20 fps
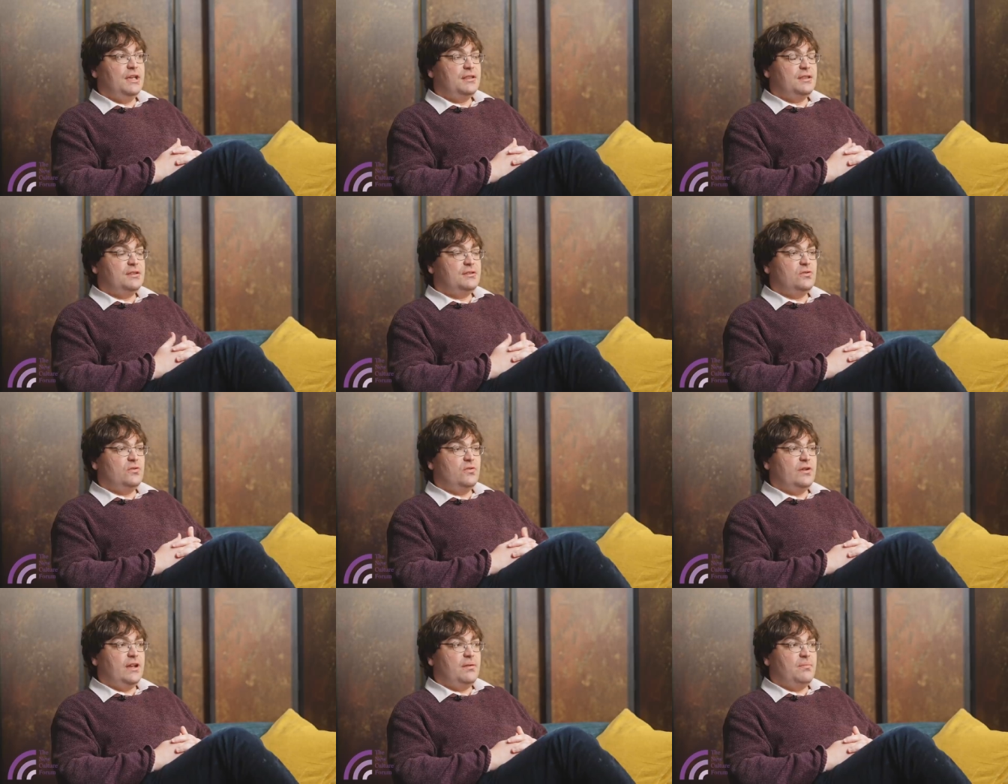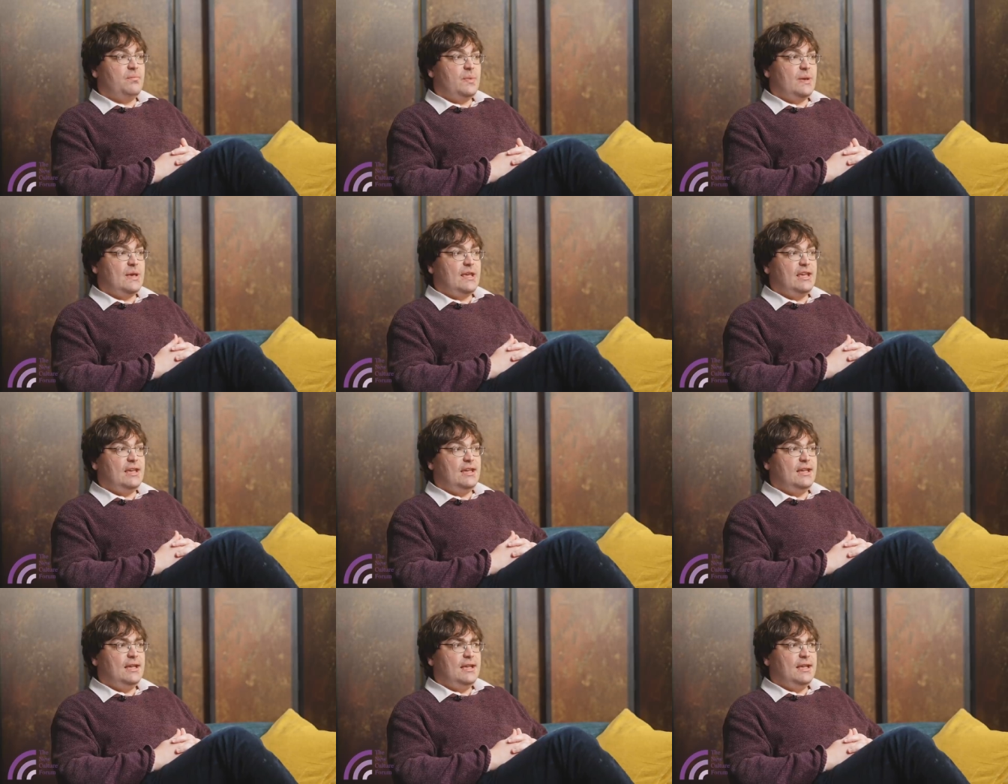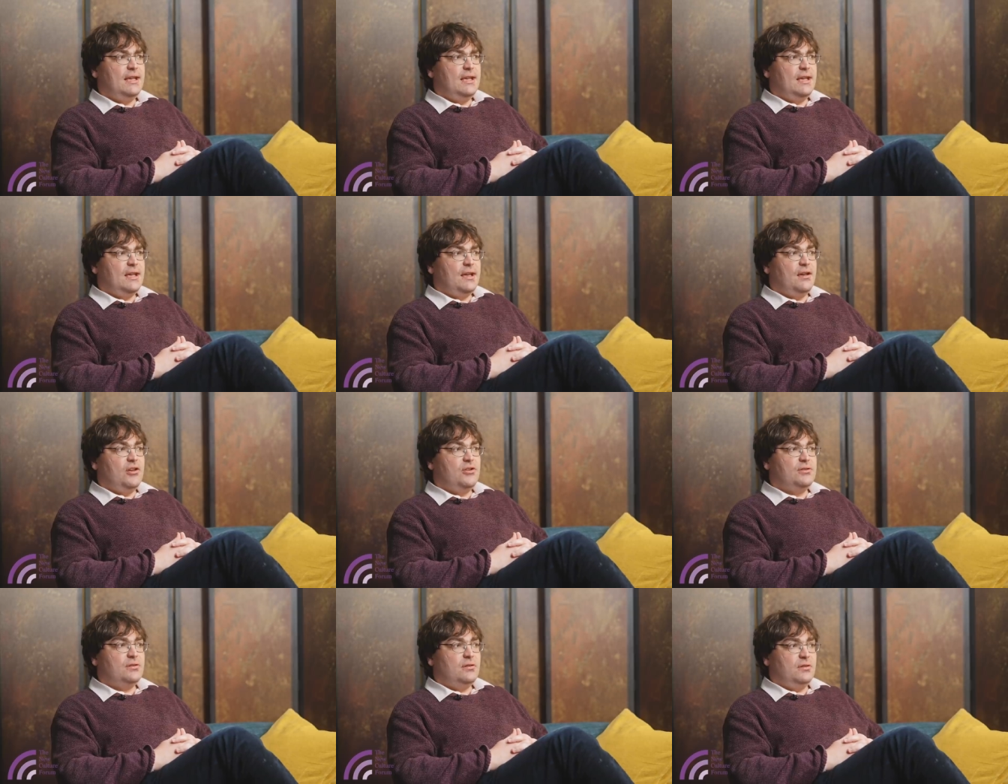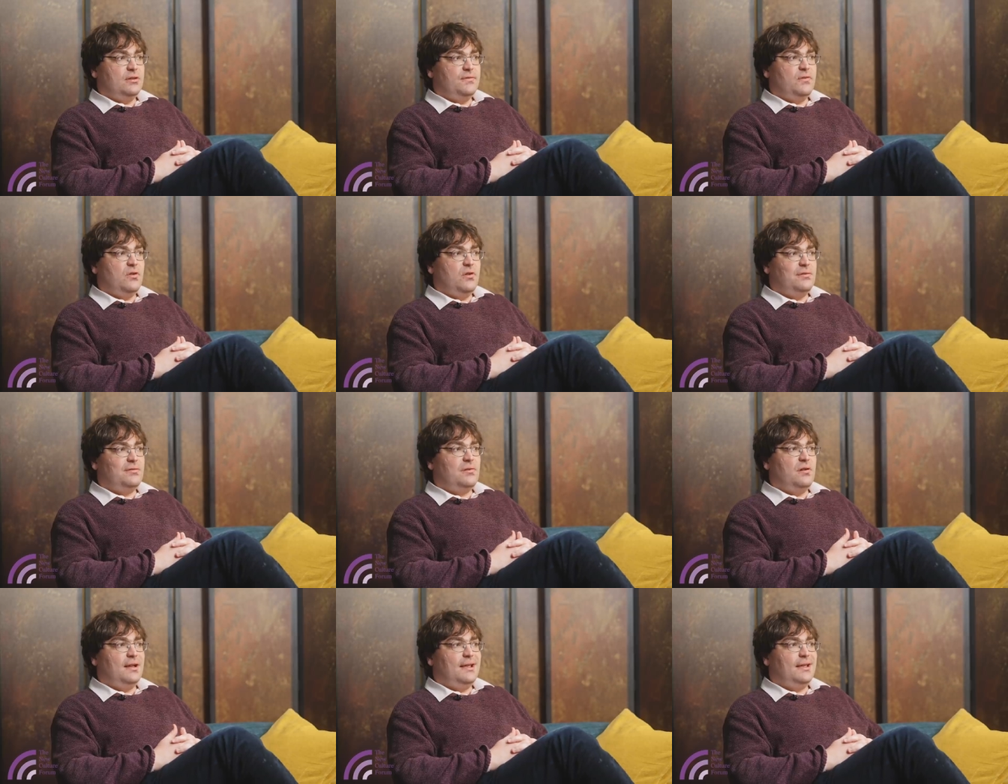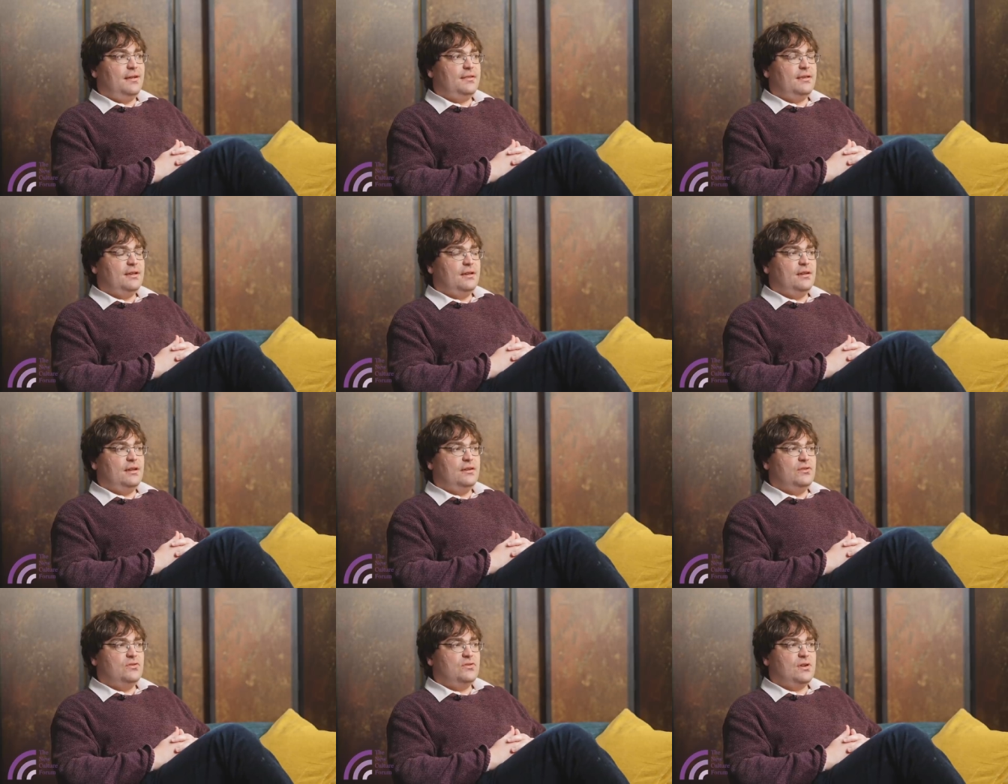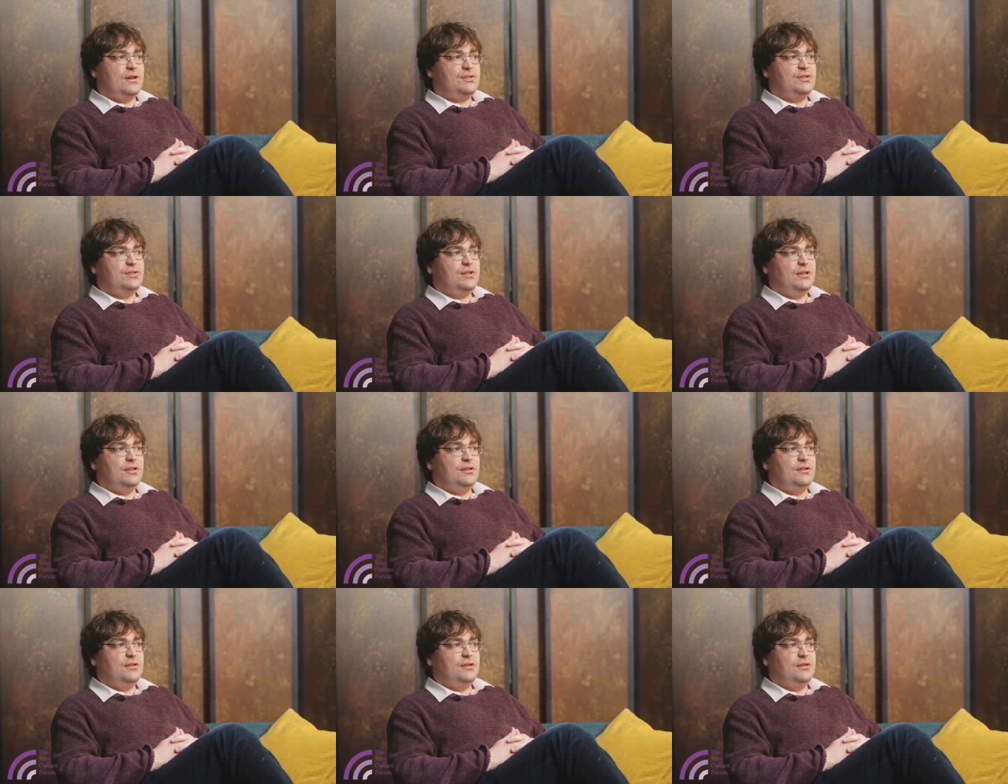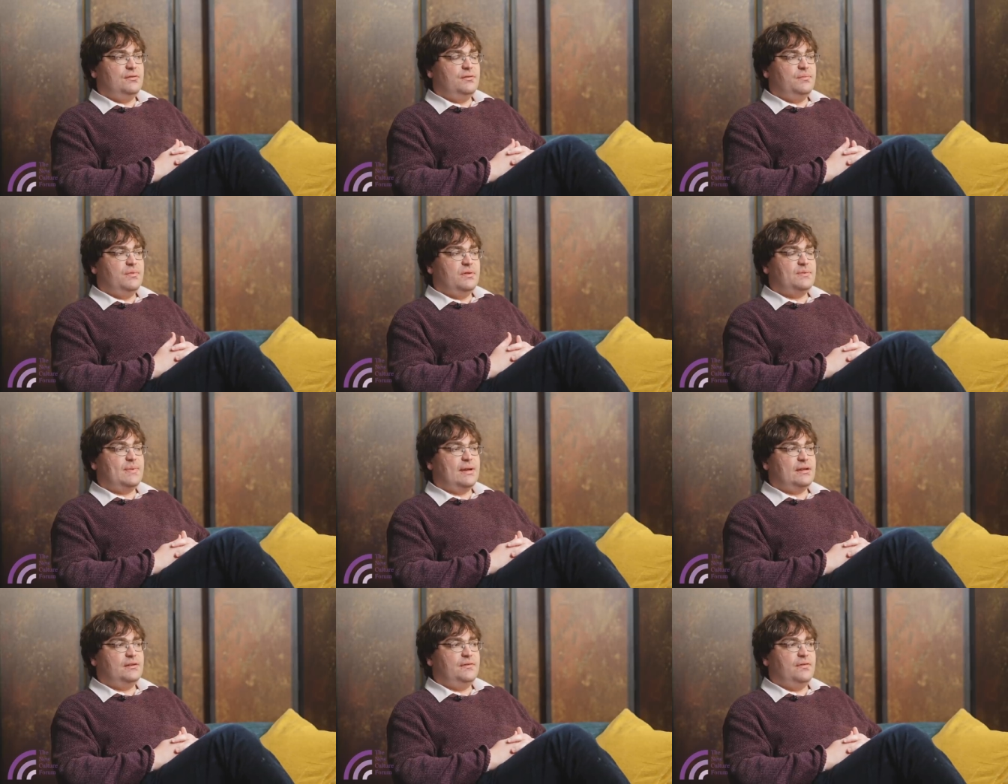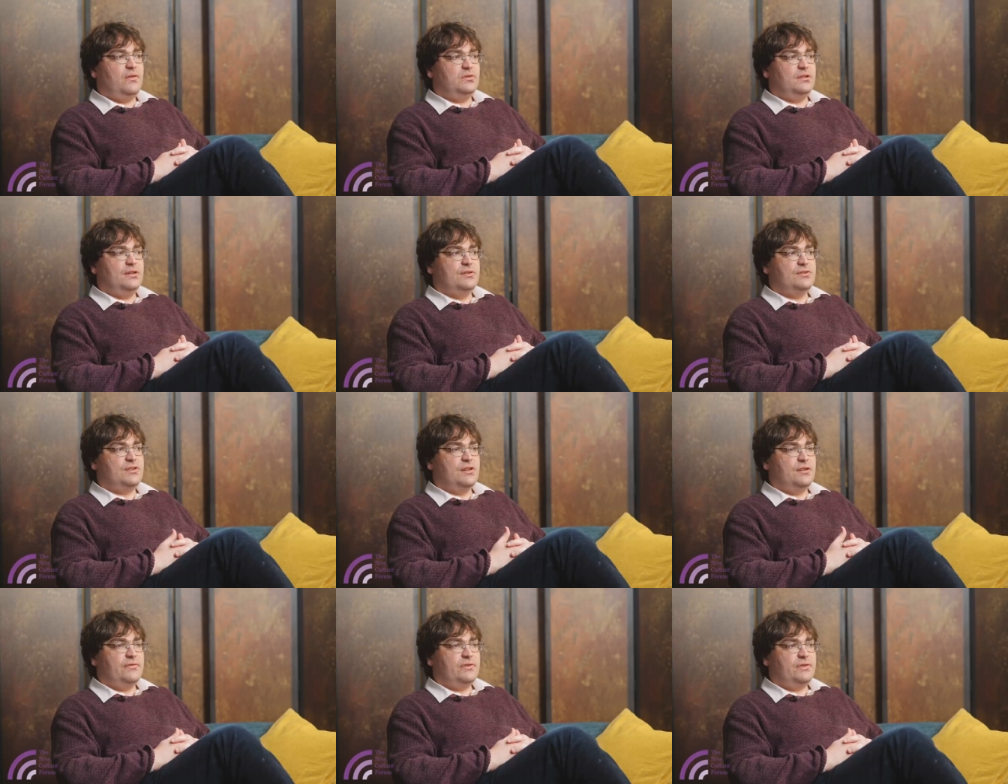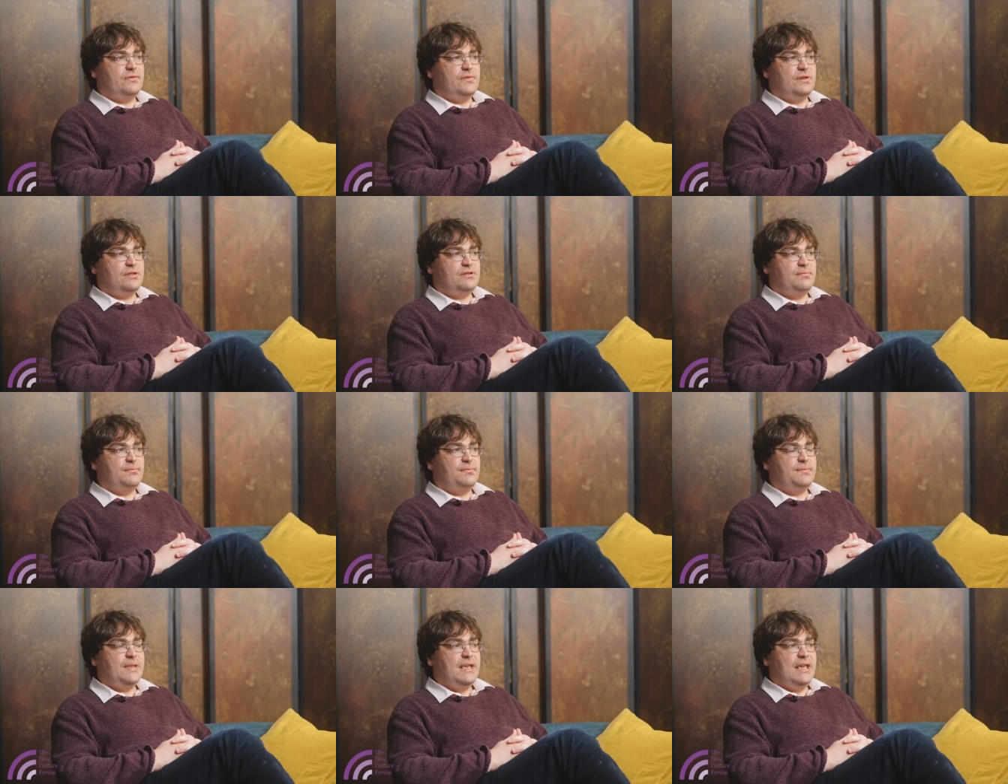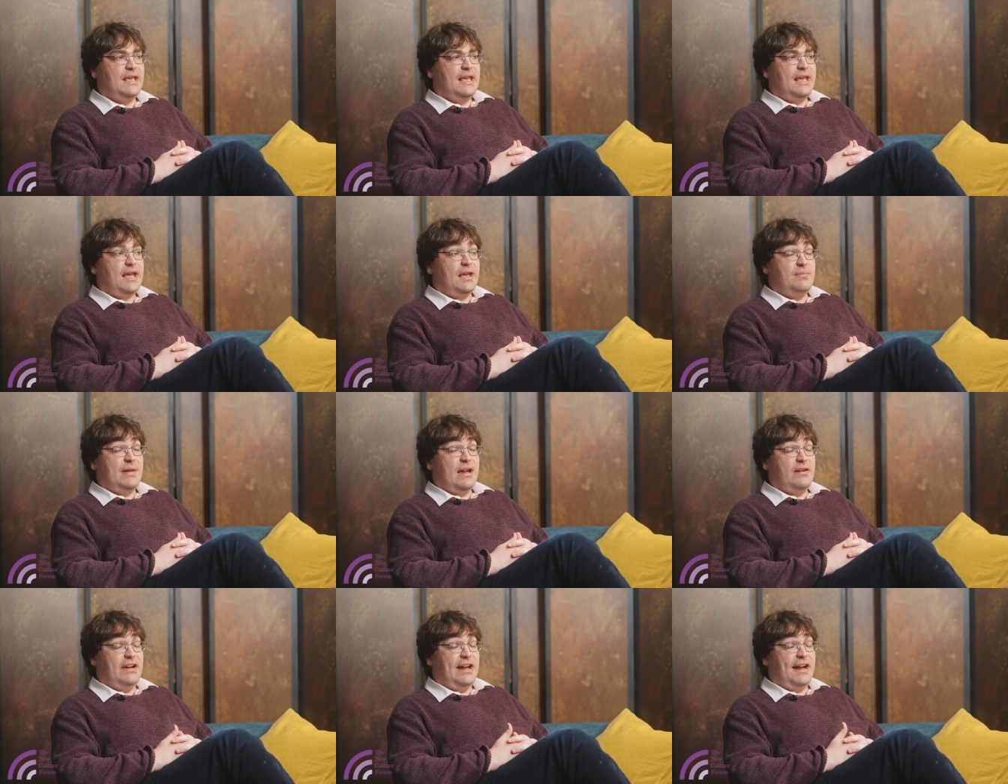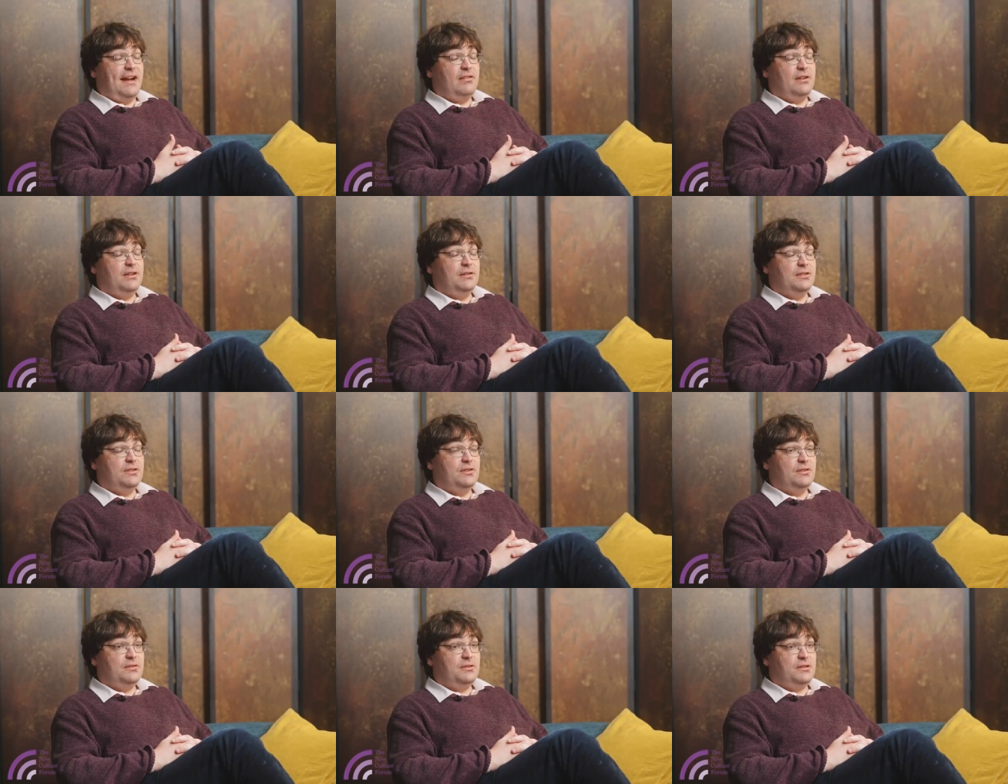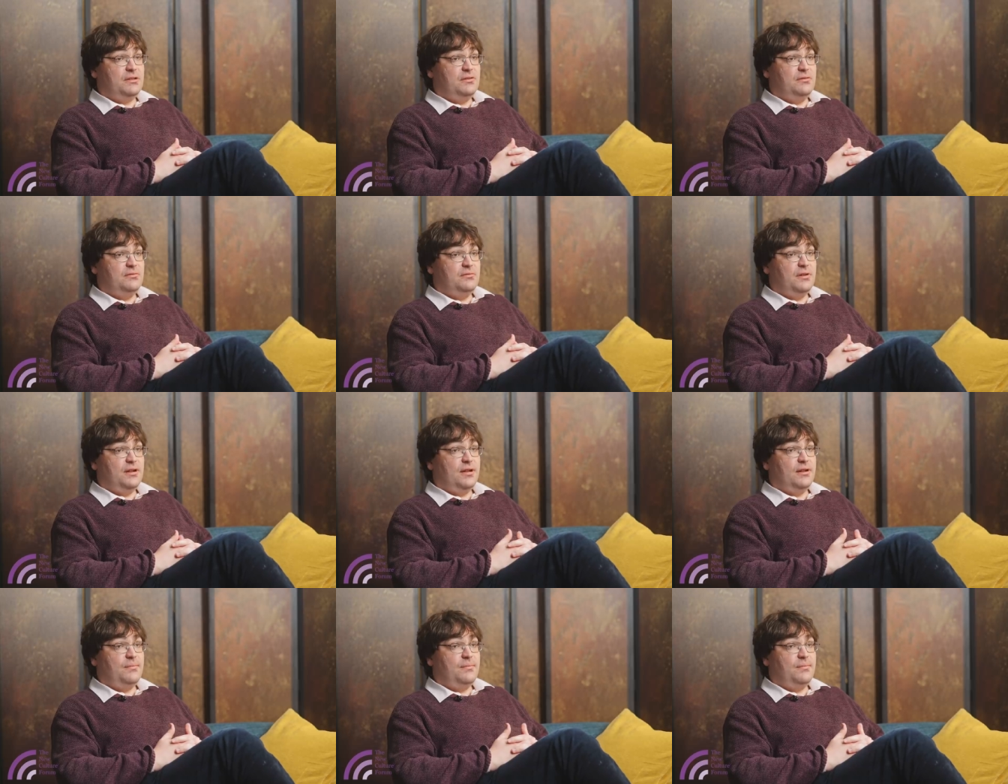the Tory MP, who's kind of got quite, I think, an interesting perspective on conservatism, and Mary Harrington, who